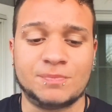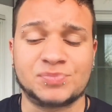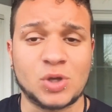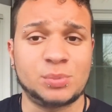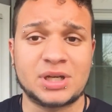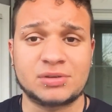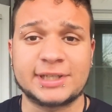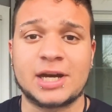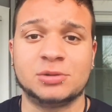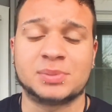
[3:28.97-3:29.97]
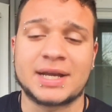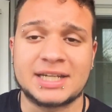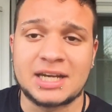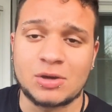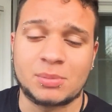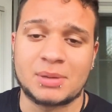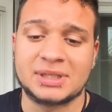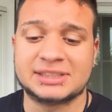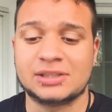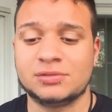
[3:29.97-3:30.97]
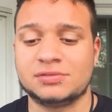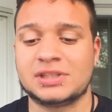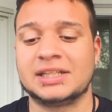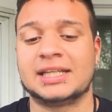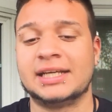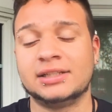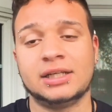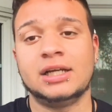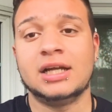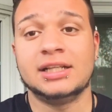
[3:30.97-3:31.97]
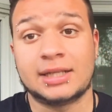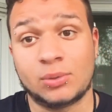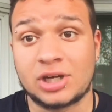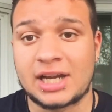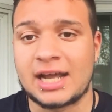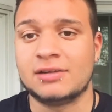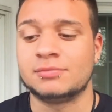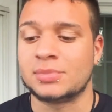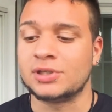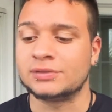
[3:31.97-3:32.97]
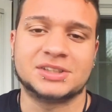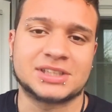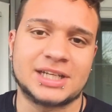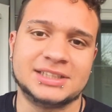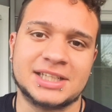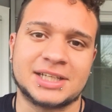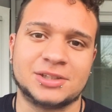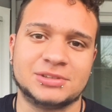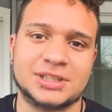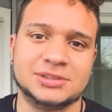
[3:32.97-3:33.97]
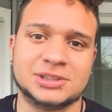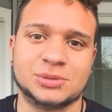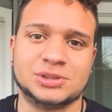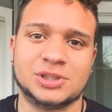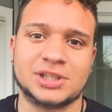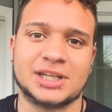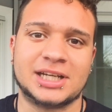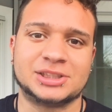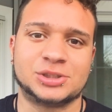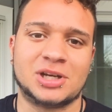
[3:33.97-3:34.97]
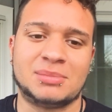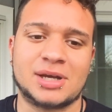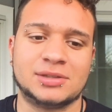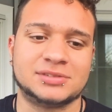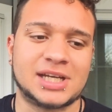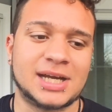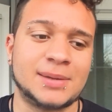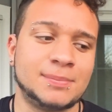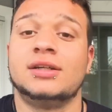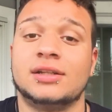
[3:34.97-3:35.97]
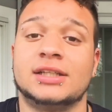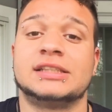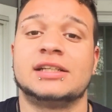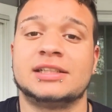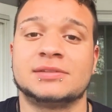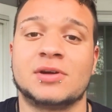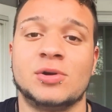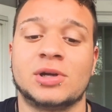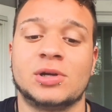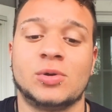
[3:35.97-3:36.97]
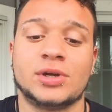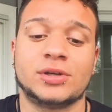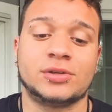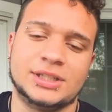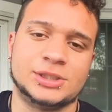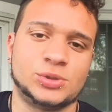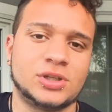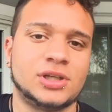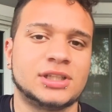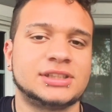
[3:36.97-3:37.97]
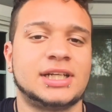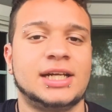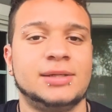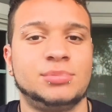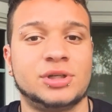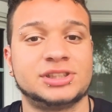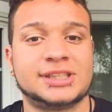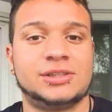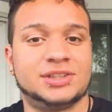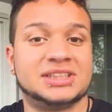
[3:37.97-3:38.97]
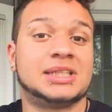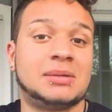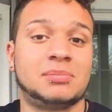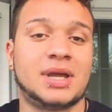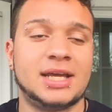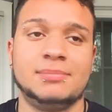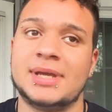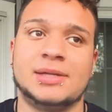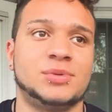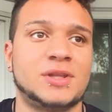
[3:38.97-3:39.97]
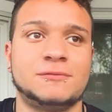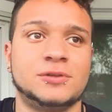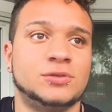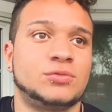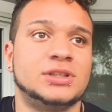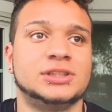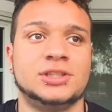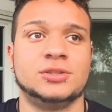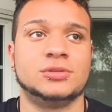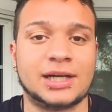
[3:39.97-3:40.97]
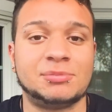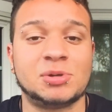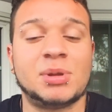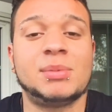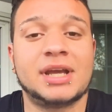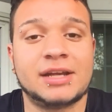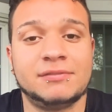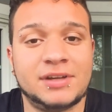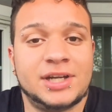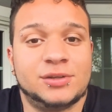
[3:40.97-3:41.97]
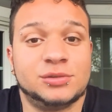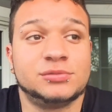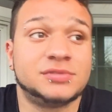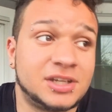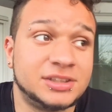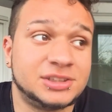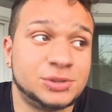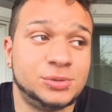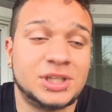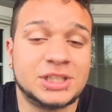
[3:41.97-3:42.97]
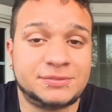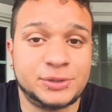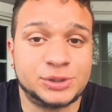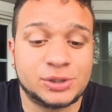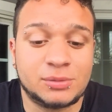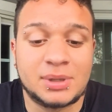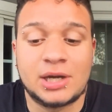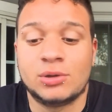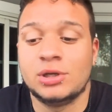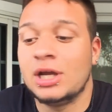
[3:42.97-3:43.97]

Nobody really helped me. I did it all by myself. Not that they wouldn't have, but I was kind of dicking around, so it took an extra amount of time. Lots and lots of coconut oil, and the dreadlocks that I had brushed out on the top of my head, man, were they full of residue. I'm going to be making a video very soon in the future about